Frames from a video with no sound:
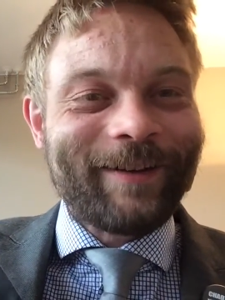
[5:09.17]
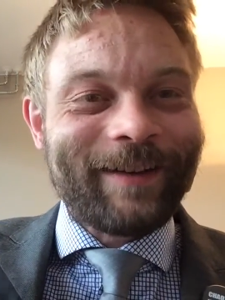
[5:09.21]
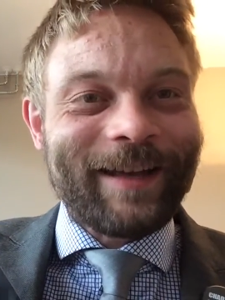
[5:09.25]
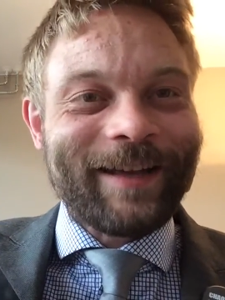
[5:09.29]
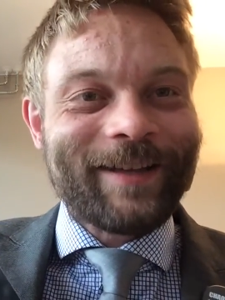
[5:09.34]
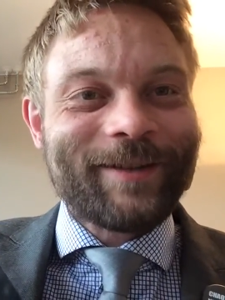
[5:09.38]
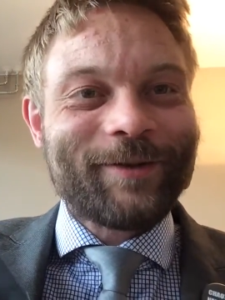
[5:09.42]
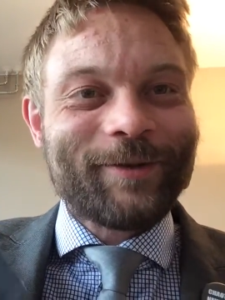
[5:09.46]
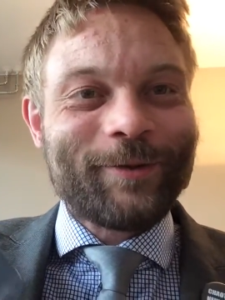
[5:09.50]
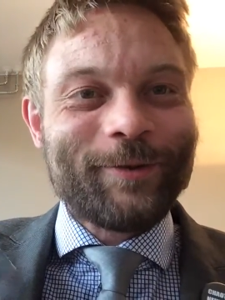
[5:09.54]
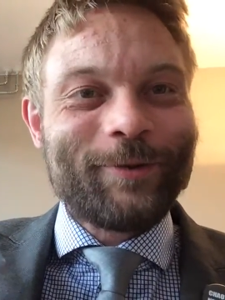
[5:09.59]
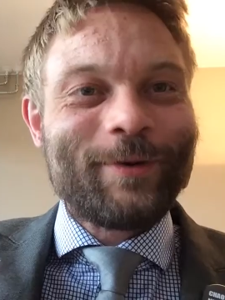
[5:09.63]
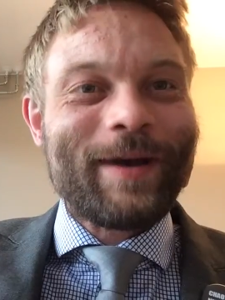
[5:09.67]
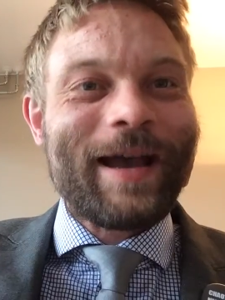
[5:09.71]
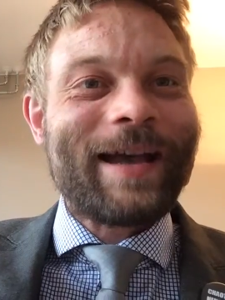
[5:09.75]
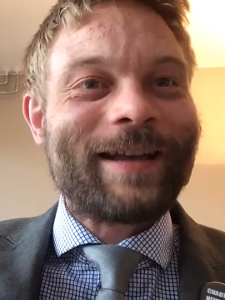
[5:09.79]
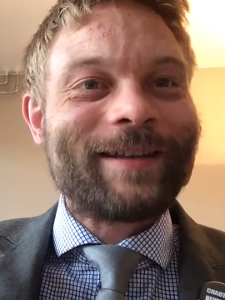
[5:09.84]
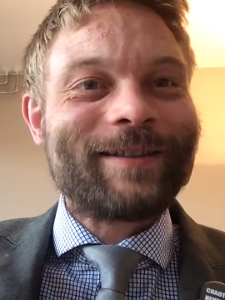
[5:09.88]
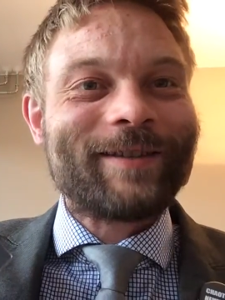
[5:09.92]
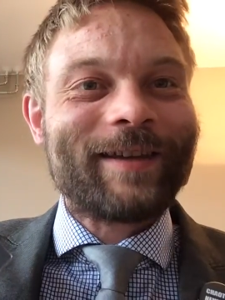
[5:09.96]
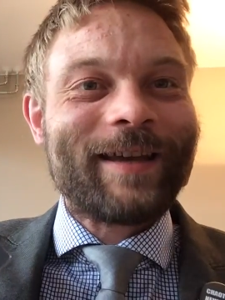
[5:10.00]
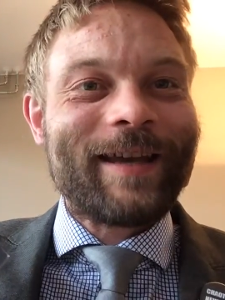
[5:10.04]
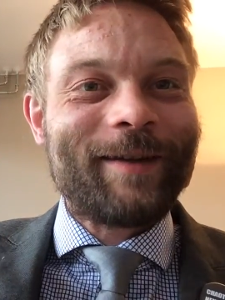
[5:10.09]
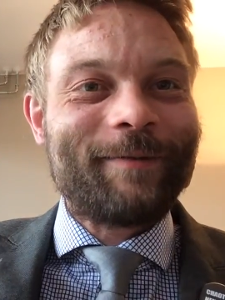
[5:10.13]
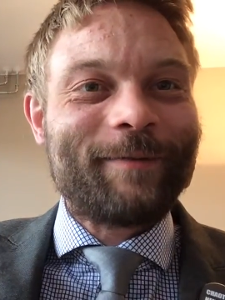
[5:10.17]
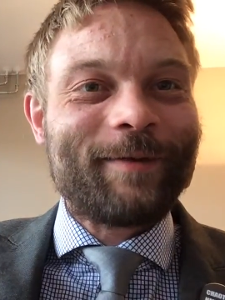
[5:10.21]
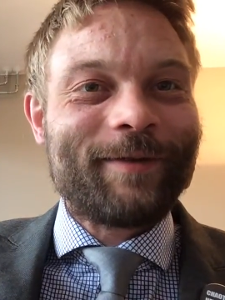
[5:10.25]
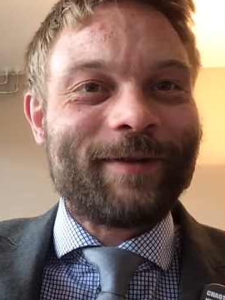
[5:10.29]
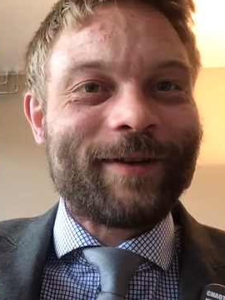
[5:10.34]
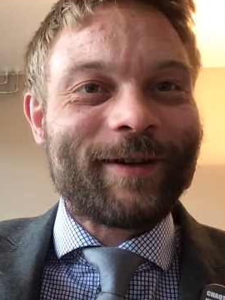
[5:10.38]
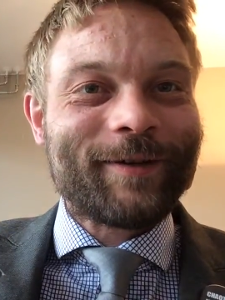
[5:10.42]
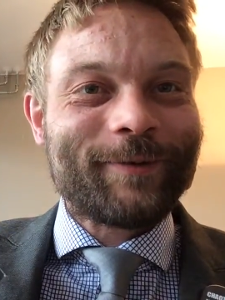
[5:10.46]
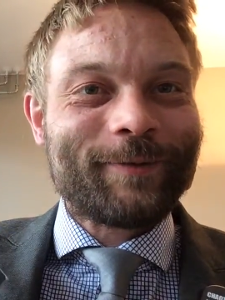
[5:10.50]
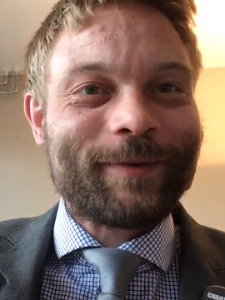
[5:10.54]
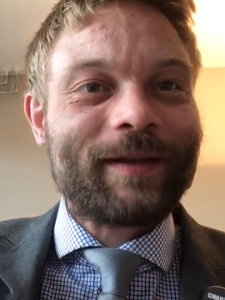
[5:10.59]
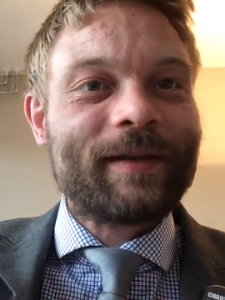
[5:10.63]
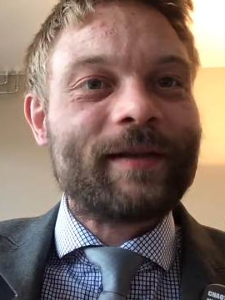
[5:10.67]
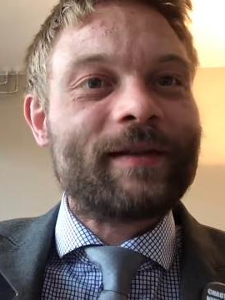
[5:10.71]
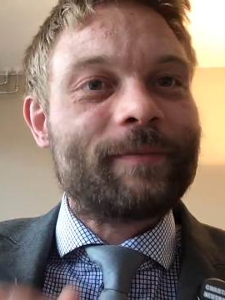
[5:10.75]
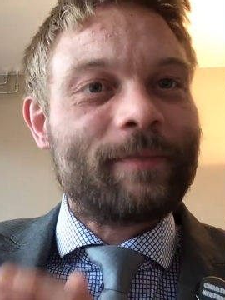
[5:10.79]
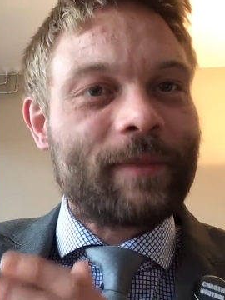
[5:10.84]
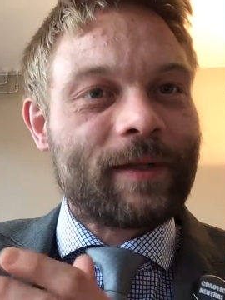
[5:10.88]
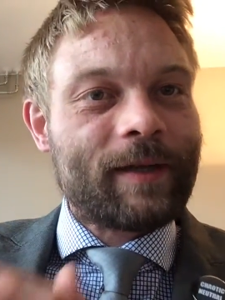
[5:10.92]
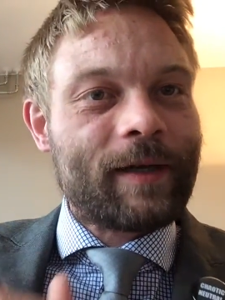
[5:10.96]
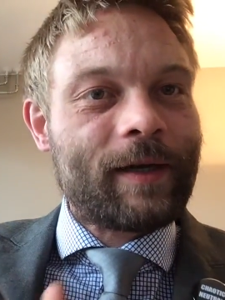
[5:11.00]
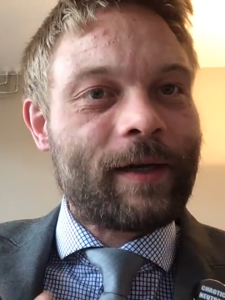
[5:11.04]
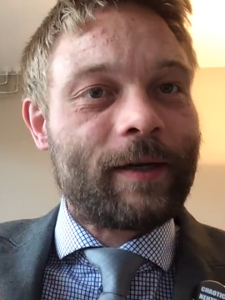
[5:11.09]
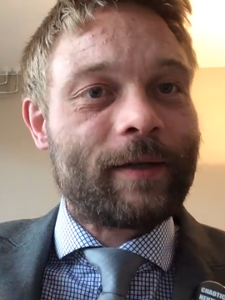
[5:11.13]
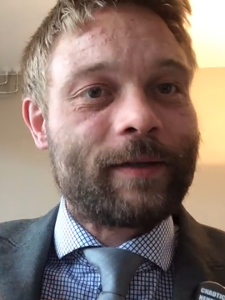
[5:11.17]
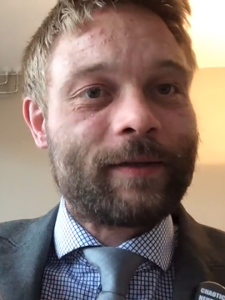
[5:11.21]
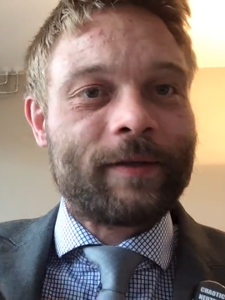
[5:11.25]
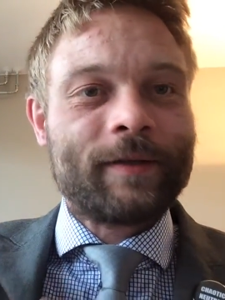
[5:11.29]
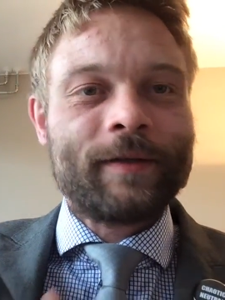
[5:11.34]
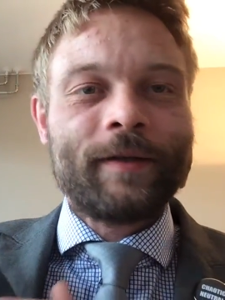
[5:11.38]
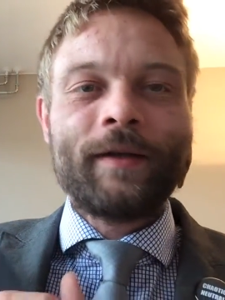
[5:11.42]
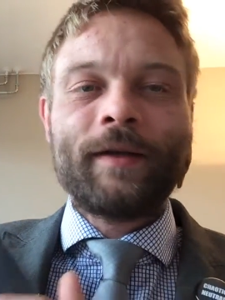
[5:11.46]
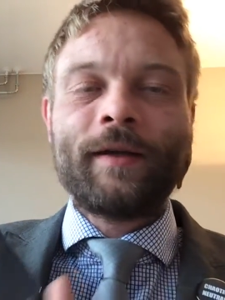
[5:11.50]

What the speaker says: guess who has a game in there as well? Is Mathias.